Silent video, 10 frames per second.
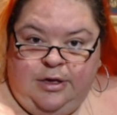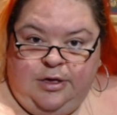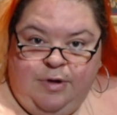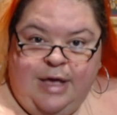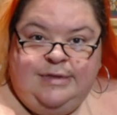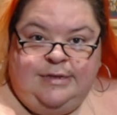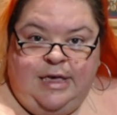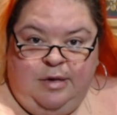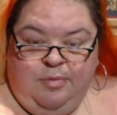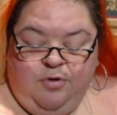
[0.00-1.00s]
US
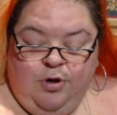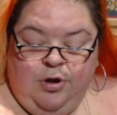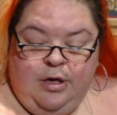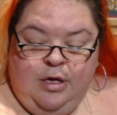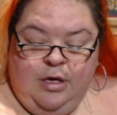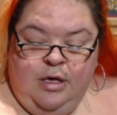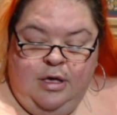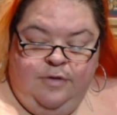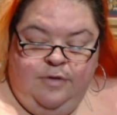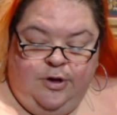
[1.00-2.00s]
keyboard
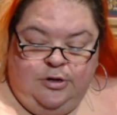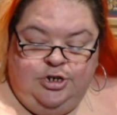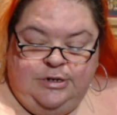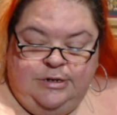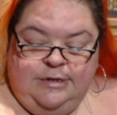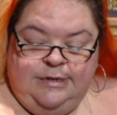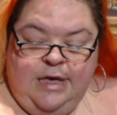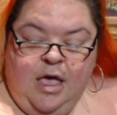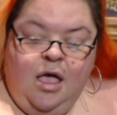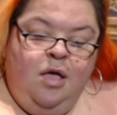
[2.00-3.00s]
functions,
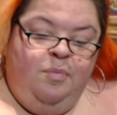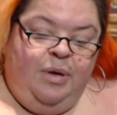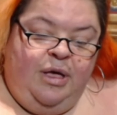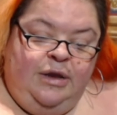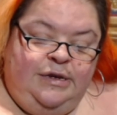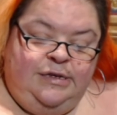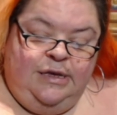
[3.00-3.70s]
but